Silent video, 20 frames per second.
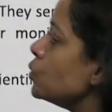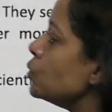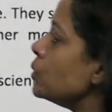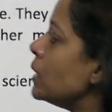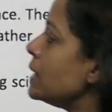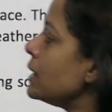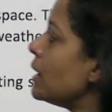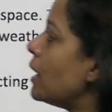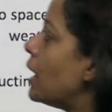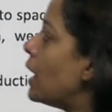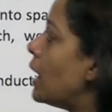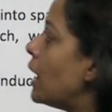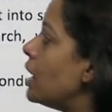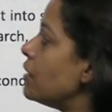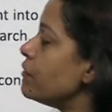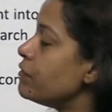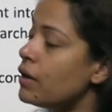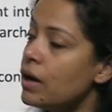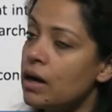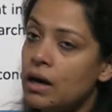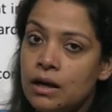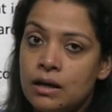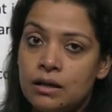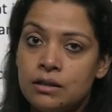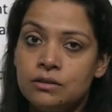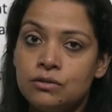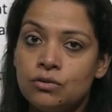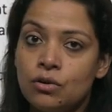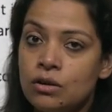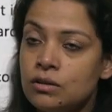2.5
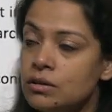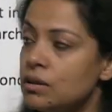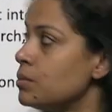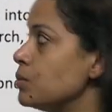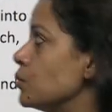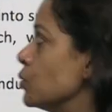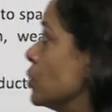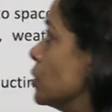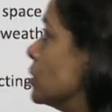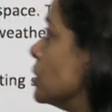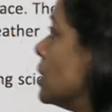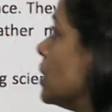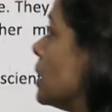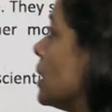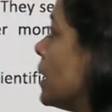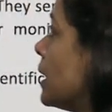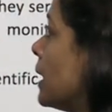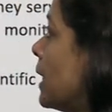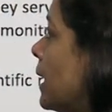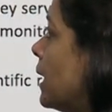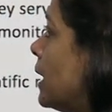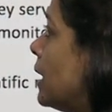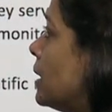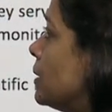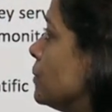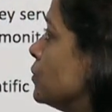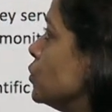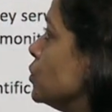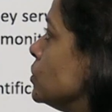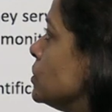hours on the moon
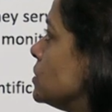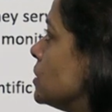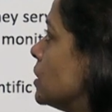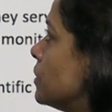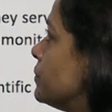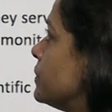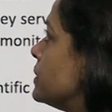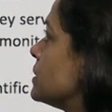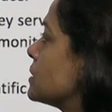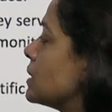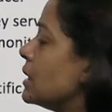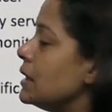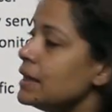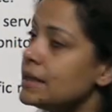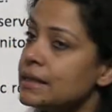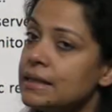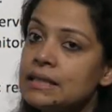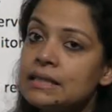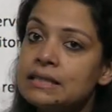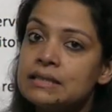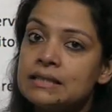surface collecting